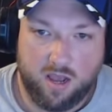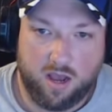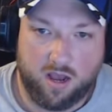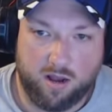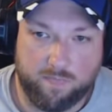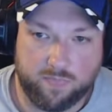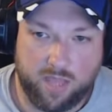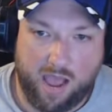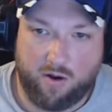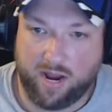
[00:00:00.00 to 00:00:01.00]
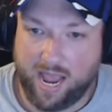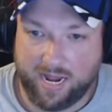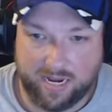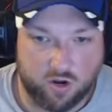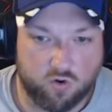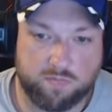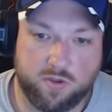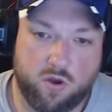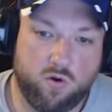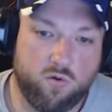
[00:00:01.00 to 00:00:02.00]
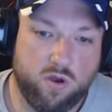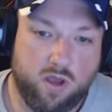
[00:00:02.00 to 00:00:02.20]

how I got into crypto,